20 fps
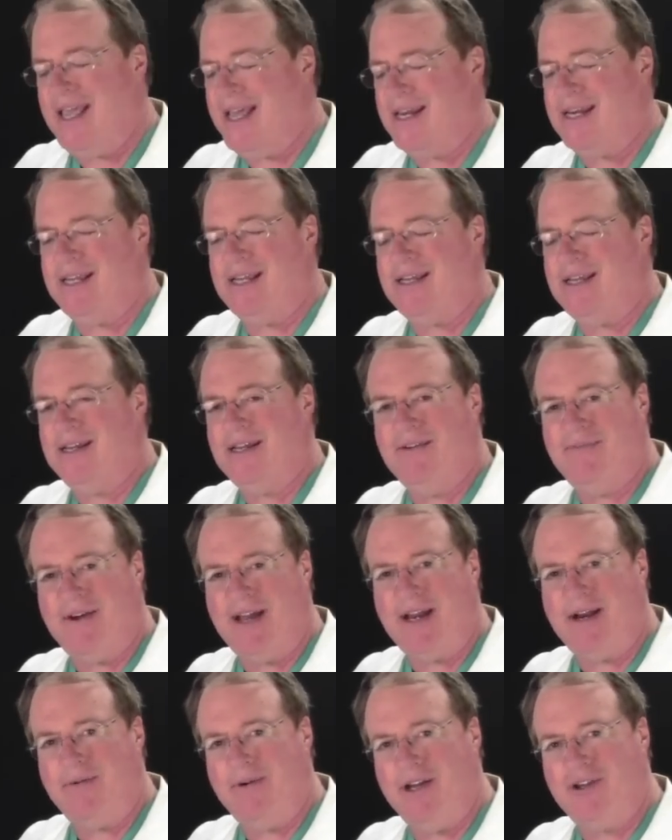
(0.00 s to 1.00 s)
any
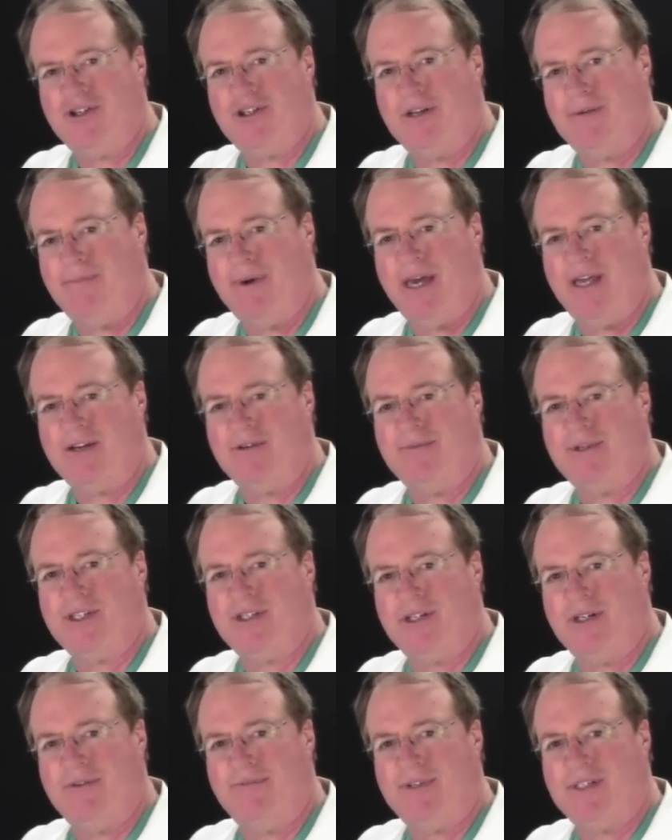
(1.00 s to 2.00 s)
evaluation and management
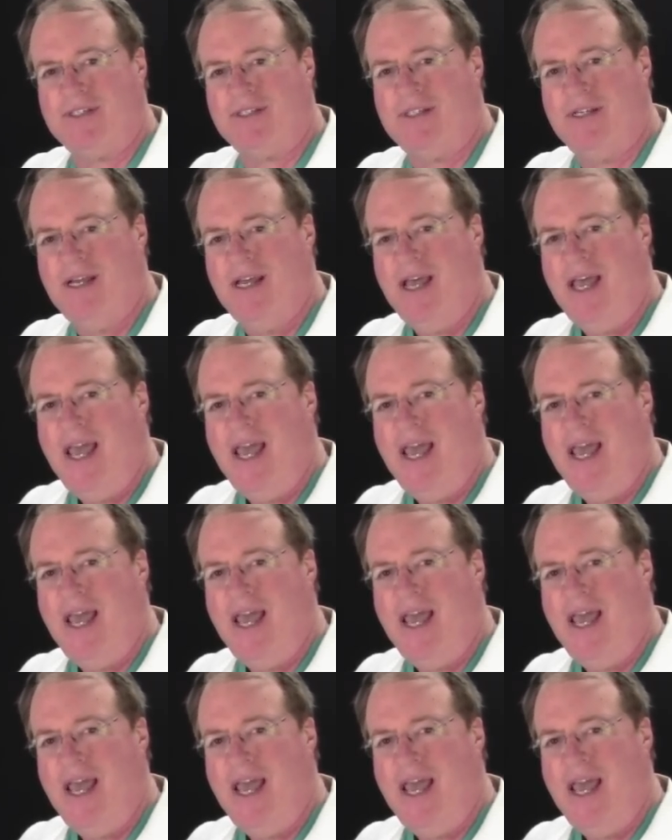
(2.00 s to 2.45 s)
service,